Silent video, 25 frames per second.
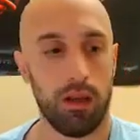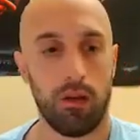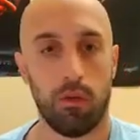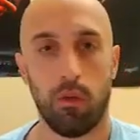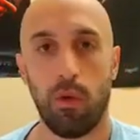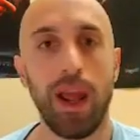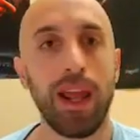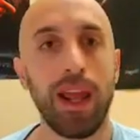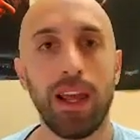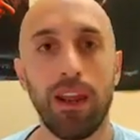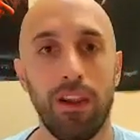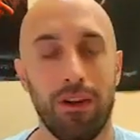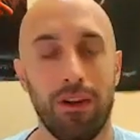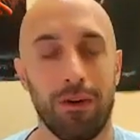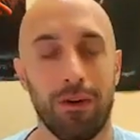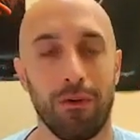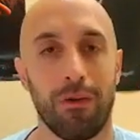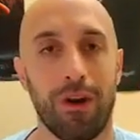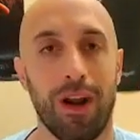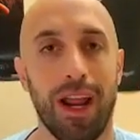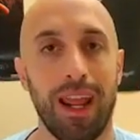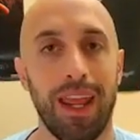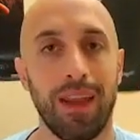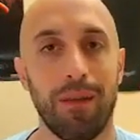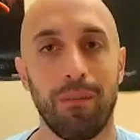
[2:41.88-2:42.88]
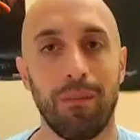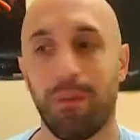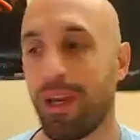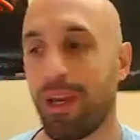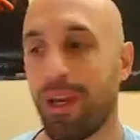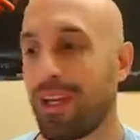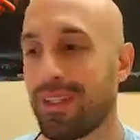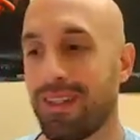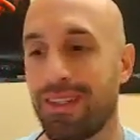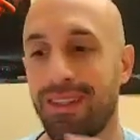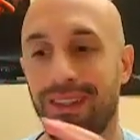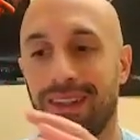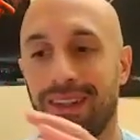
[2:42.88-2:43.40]
Regular, right?
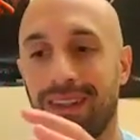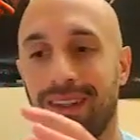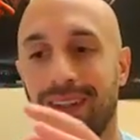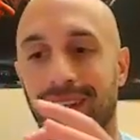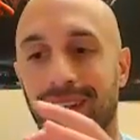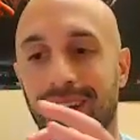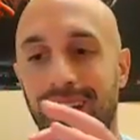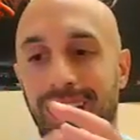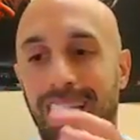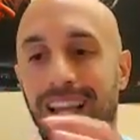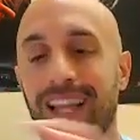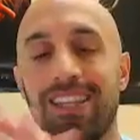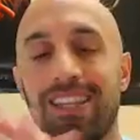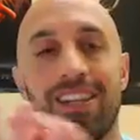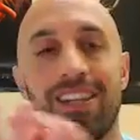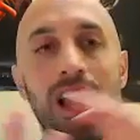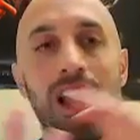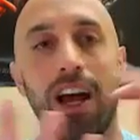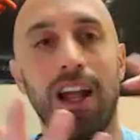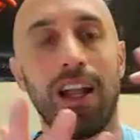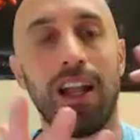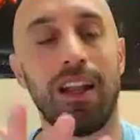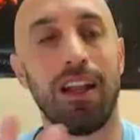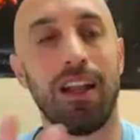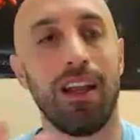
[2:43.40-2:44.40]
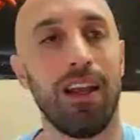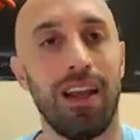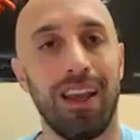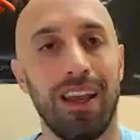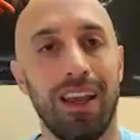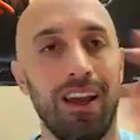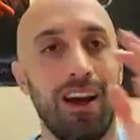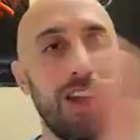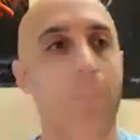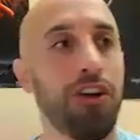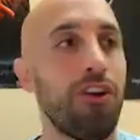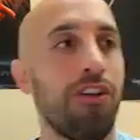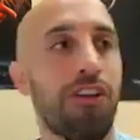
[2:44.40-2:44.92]
Because it's not
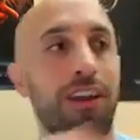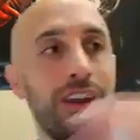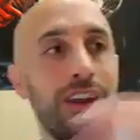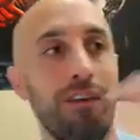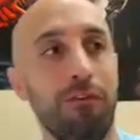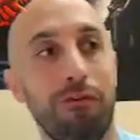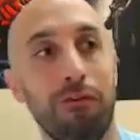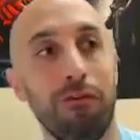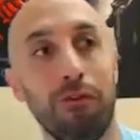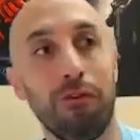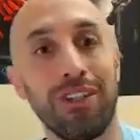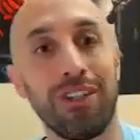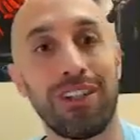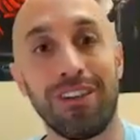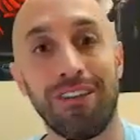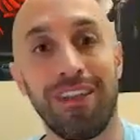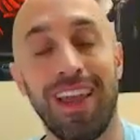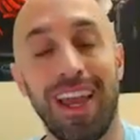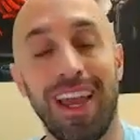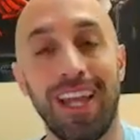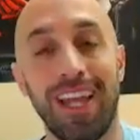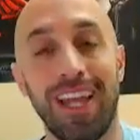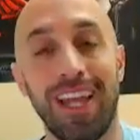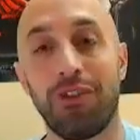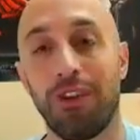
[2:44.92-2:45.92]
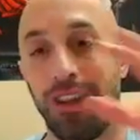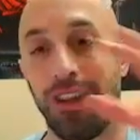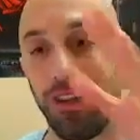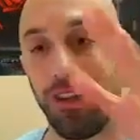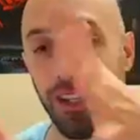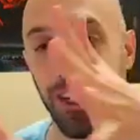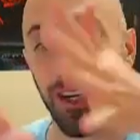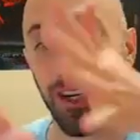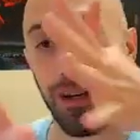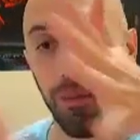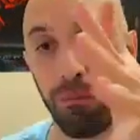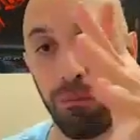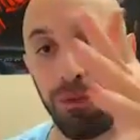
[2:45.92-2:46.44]
under the influence of the atria. There's
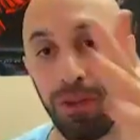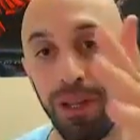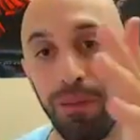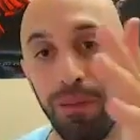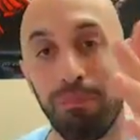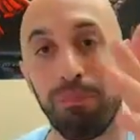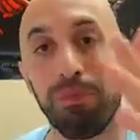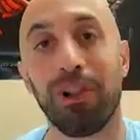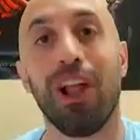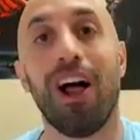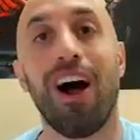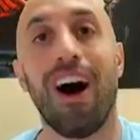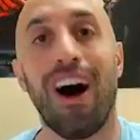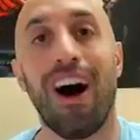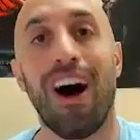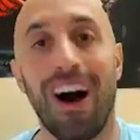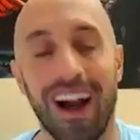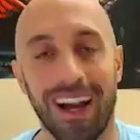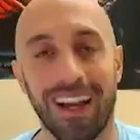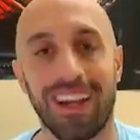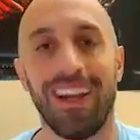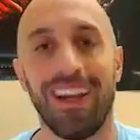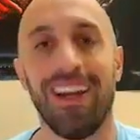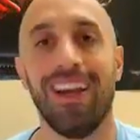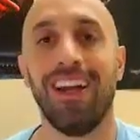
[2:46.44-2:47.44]
a complete block.